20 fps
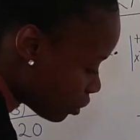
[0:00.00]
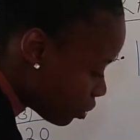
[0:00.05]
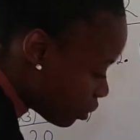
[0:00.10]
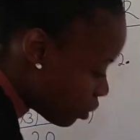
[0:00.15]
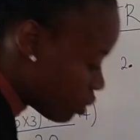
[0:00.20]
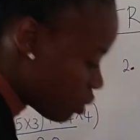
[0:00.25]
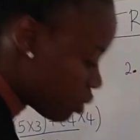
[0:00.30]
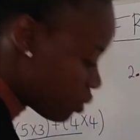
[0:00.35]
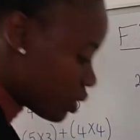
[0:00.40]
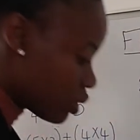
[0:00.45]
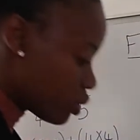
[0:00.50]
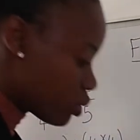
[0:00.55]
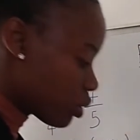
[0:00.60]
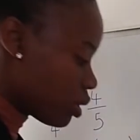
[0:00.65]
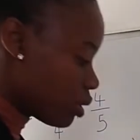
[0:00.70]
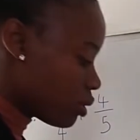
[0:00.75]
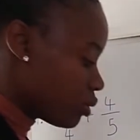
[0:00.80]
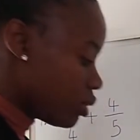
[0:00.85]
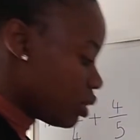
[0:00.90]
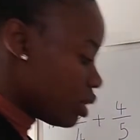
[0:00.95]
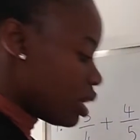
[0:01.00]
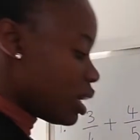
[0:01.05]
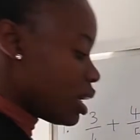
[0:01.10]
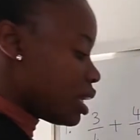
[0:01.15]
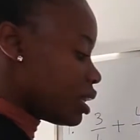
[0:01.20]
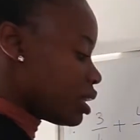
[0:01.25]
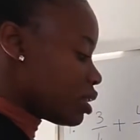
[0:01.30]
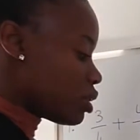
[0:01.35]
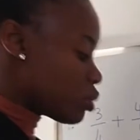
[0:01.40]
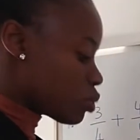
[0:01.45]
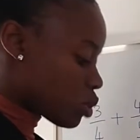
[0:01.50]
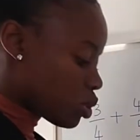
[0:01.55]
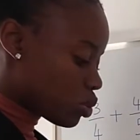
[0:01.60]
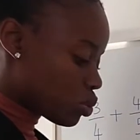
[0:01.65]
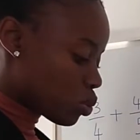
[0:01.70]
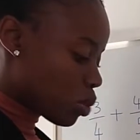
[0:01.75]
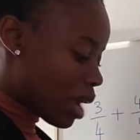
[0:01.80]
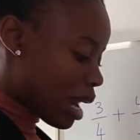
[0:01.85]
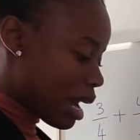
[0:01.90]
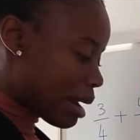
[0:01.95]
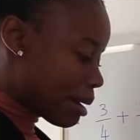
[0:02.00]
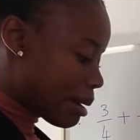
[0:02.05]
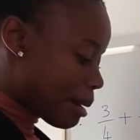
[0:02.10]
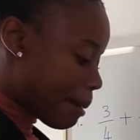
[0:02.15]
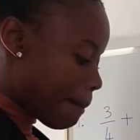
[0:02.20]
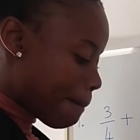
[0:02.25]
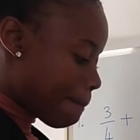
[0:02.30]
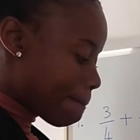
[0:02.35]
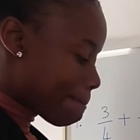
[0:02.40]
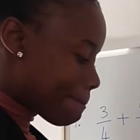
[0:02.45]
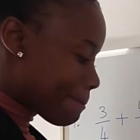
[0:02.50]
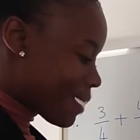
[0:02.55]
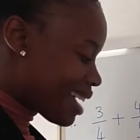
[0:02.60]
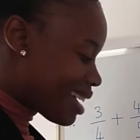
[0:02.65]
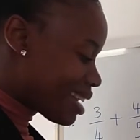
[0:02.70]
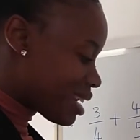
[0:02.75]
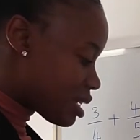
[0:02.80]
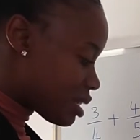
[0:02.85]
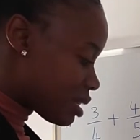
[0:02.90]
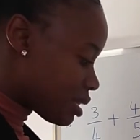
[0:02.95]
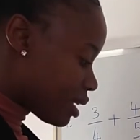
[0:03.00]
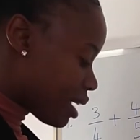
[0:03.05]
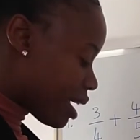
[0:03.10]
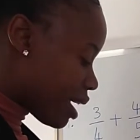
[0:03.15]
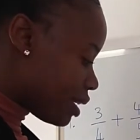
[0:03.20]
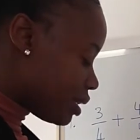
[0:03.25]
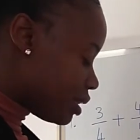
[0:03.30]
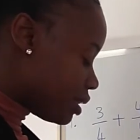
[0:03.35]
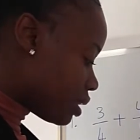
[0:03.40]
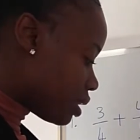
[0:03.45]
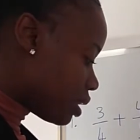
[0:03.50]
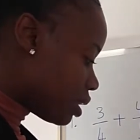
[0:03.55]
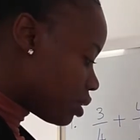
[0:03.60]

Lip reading: All over 12. And then 21 minus 8.